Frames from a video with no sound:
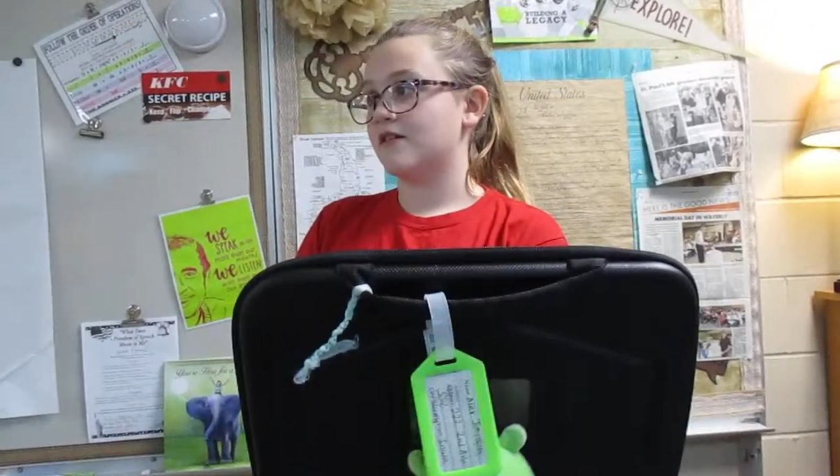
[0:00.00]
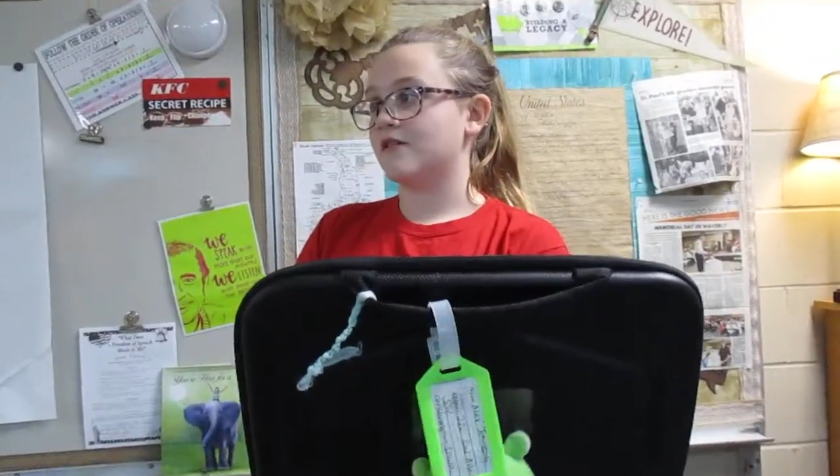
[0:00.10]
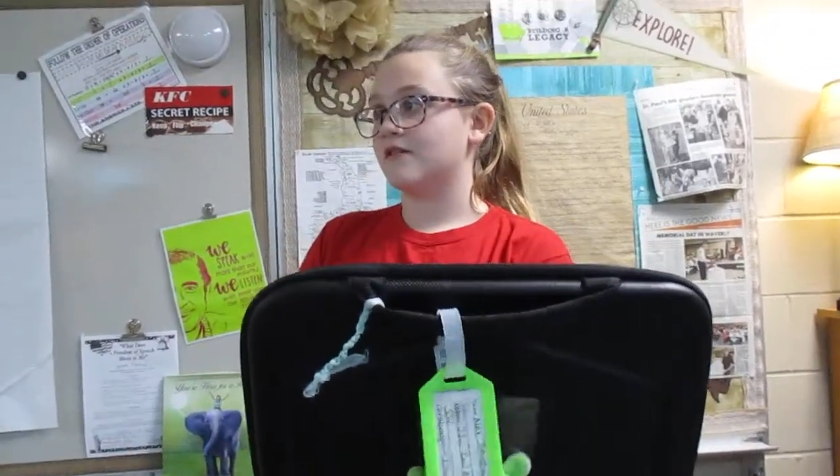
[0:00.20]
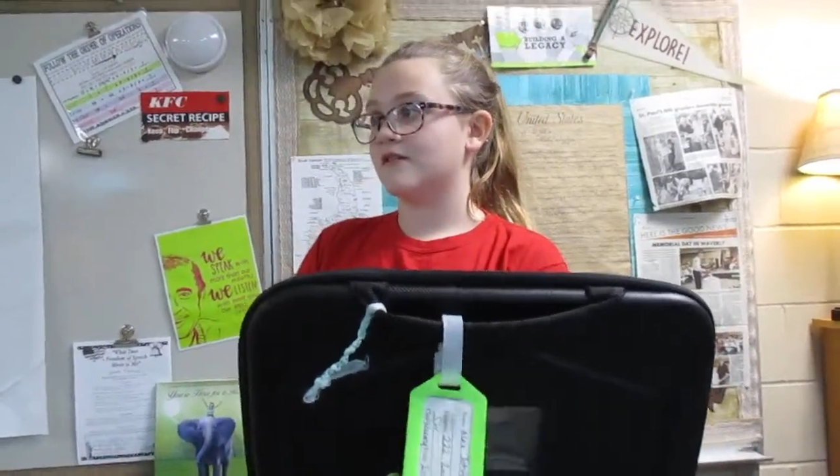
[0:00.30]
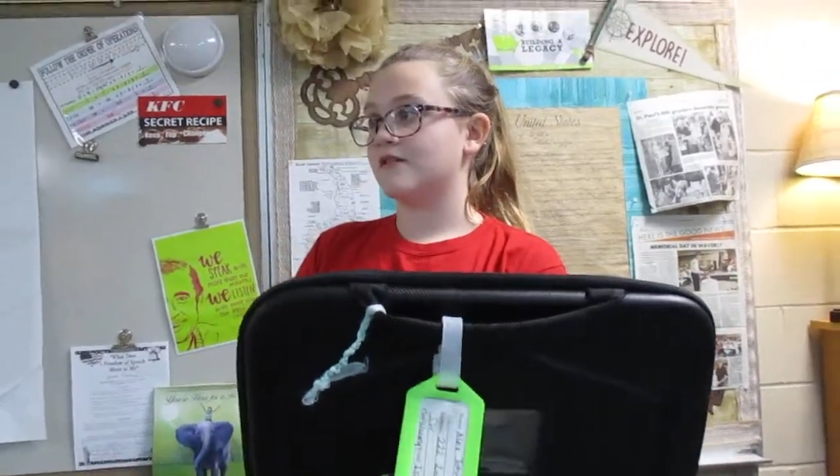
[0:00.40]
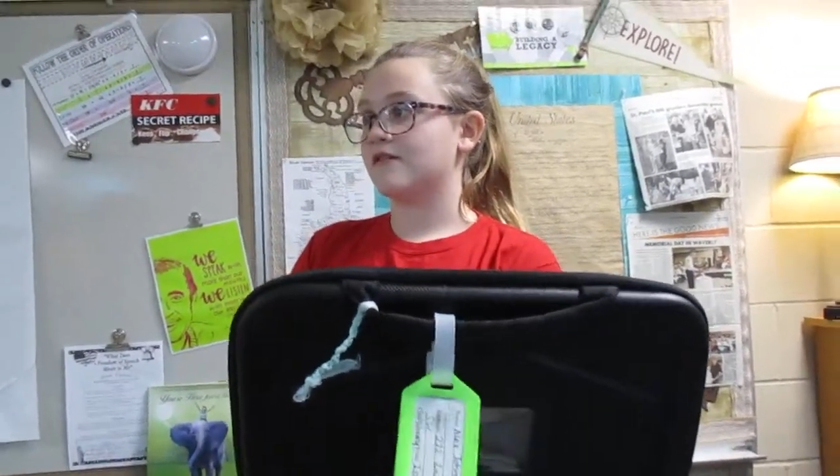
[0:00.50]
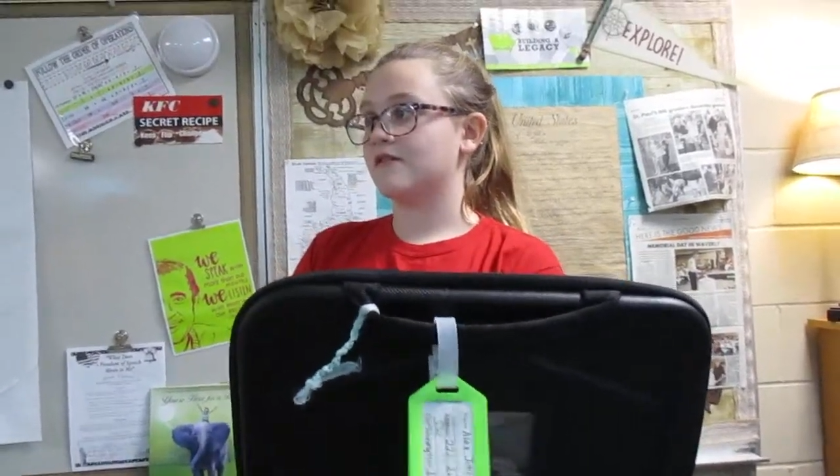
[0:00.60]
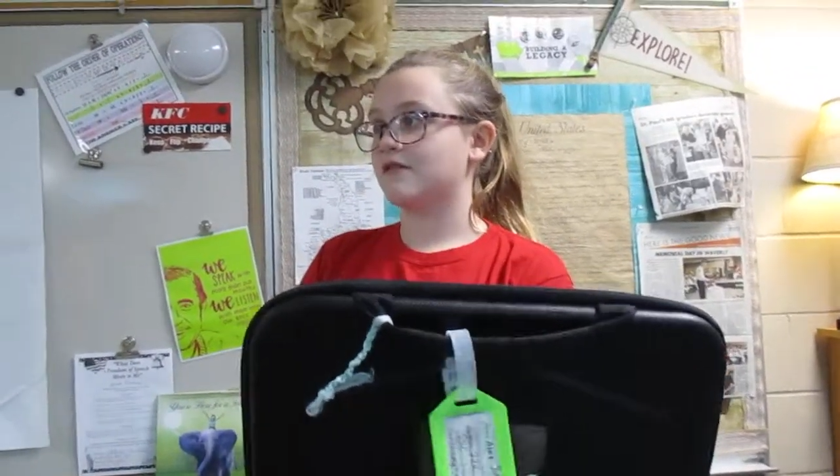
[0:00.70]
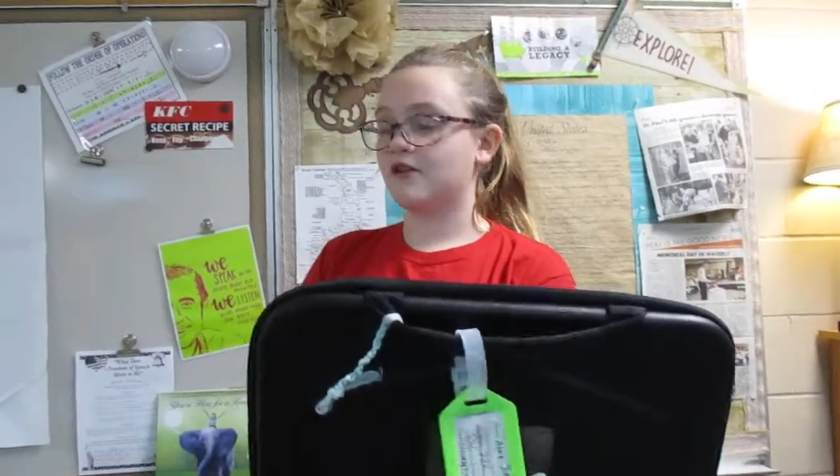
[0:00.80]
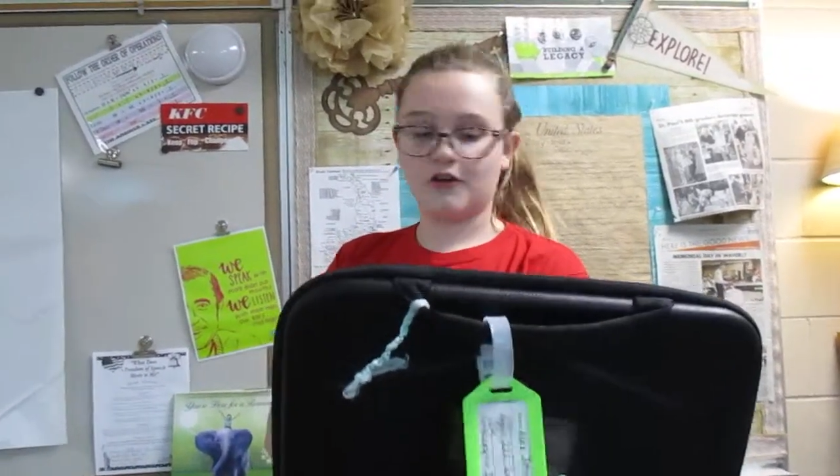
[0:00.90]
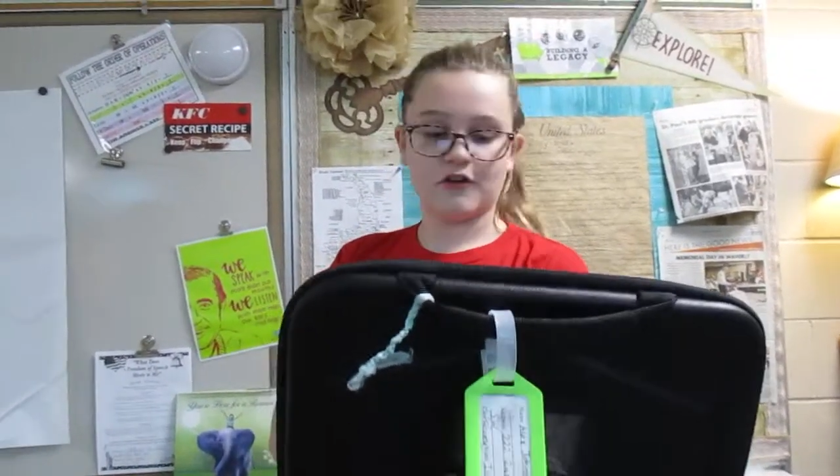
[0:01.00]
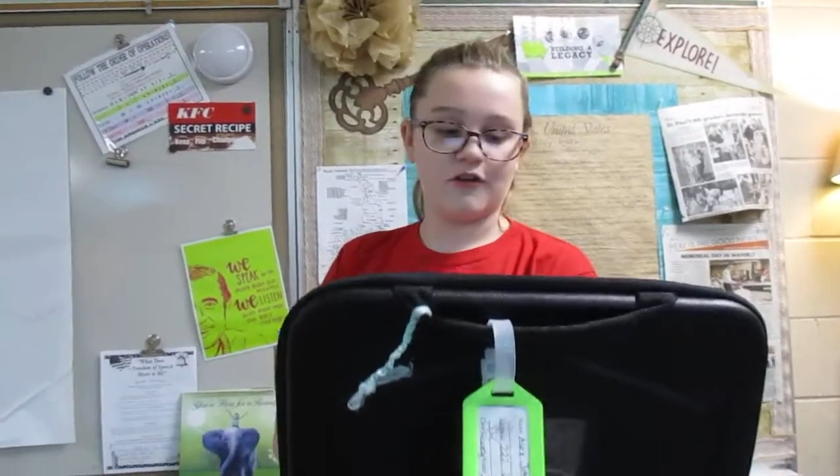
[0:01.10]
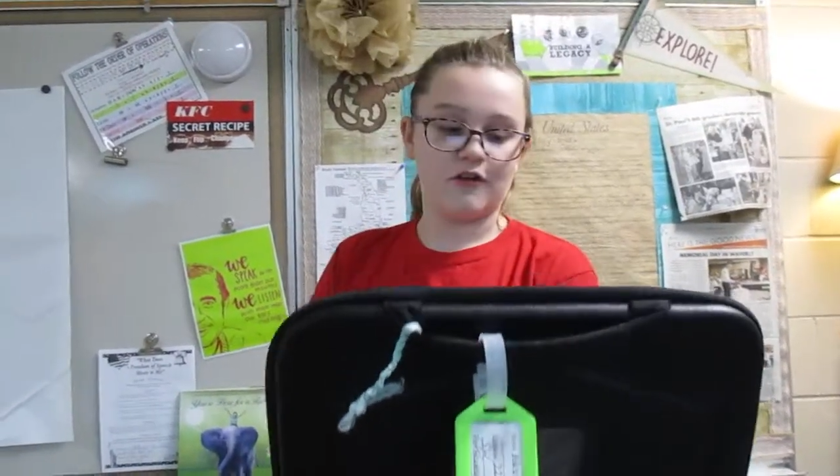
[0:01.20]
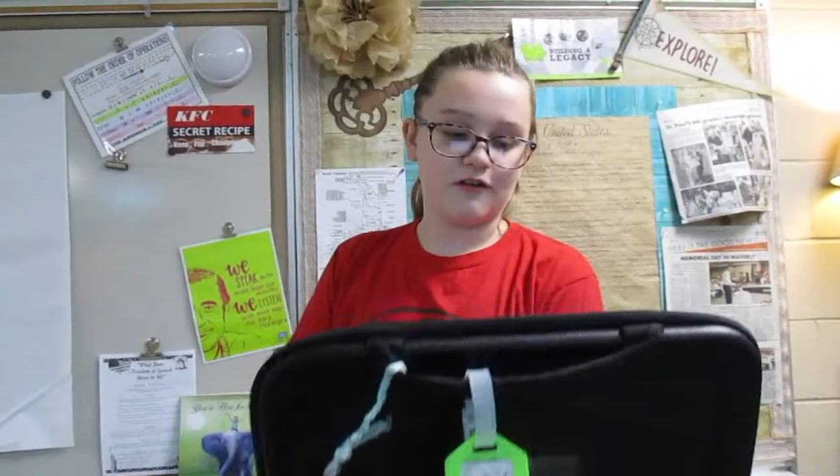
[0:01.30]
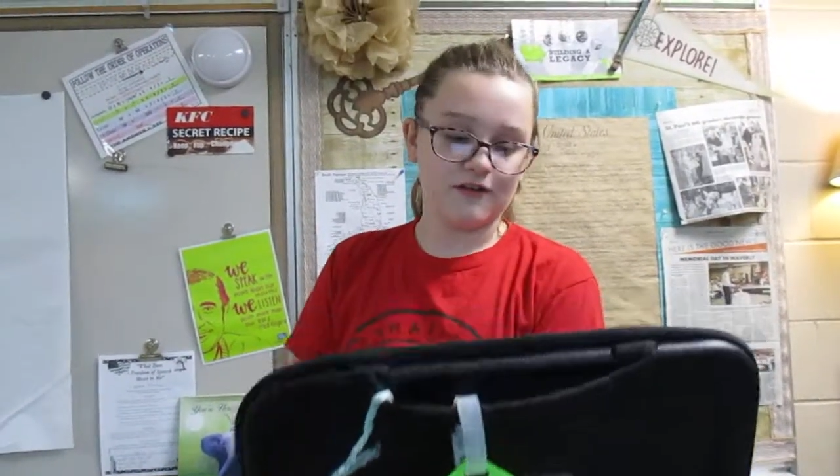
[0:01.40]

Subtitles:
Colonel,